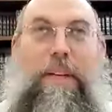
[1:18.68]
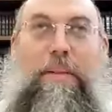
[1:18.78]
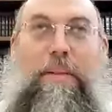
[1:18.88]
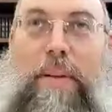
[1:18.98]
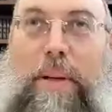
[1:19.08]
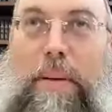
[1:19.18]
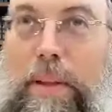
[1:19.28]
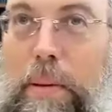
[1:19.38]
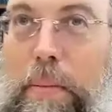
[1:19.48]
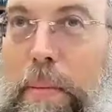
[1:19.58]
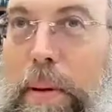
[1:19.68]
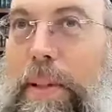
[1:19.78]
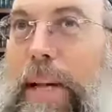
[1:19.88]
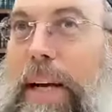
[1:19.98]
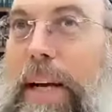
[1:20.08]
We're talking about two people
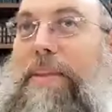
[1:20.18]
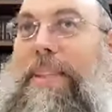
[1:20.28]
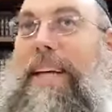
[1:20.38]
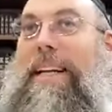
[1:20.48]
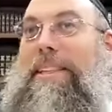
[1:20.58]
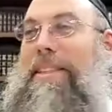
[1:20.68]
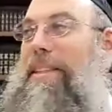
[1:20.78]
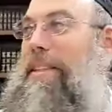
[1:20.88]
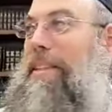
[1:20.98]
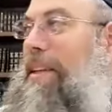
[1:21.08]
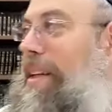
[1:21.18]
holding on to a talus, right?